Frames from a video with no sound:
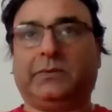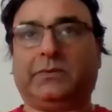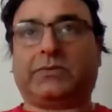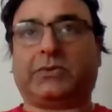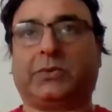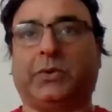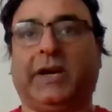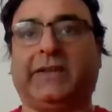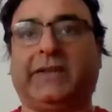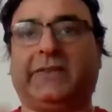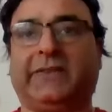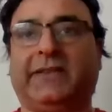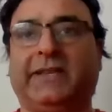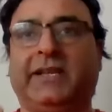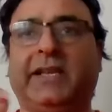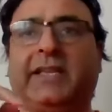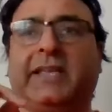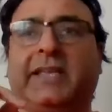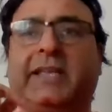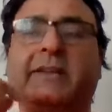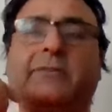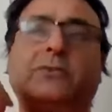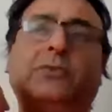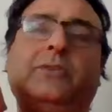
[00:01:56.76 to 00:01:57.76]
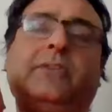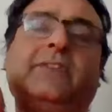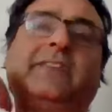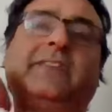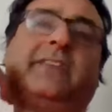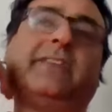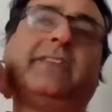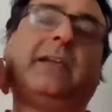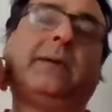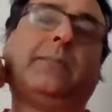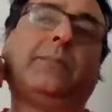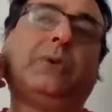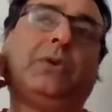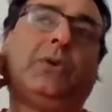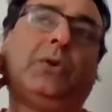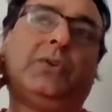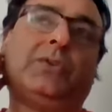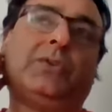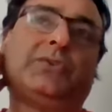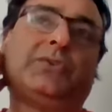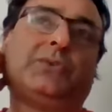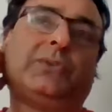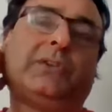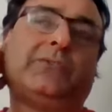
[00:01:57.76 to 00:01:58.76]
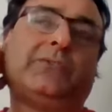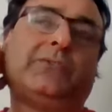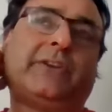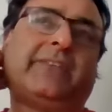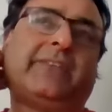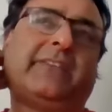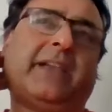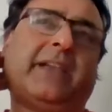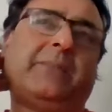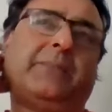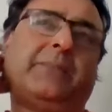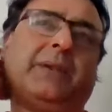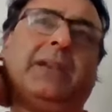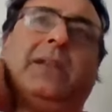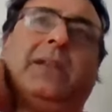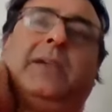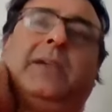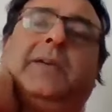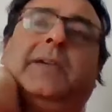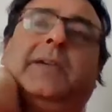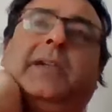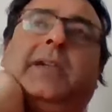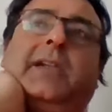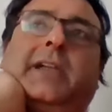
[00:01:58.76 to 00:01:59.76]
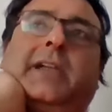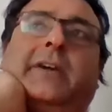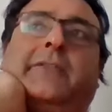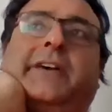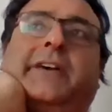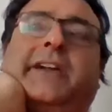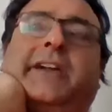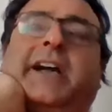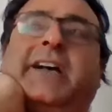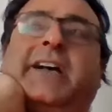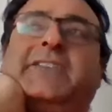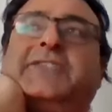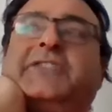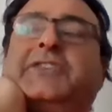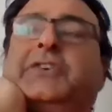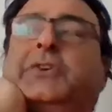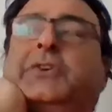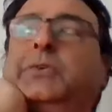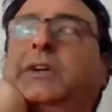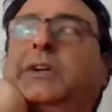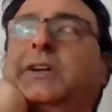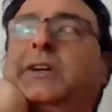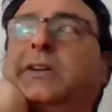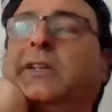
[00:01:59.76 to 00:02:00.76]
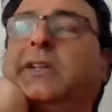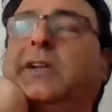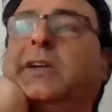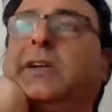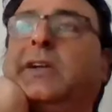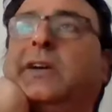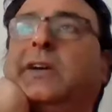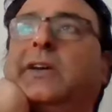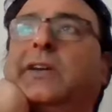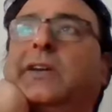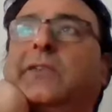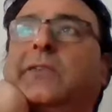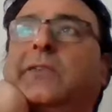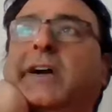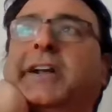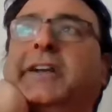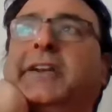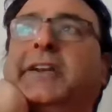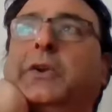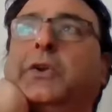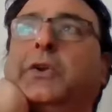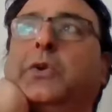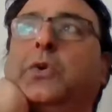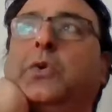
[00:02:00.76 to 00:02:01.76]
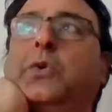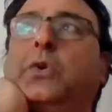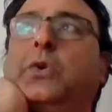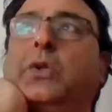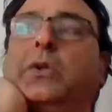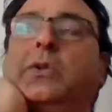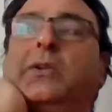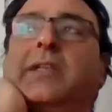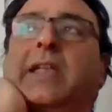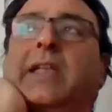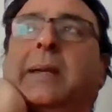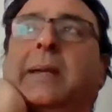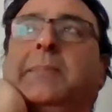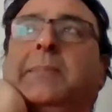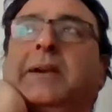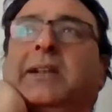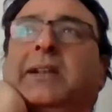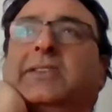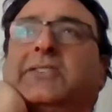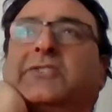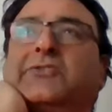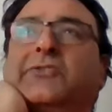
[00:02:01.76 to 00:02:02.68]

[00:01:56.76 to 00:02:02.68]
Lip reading: So I think I gave you this example also that, for example, if I ask you that write a note on capital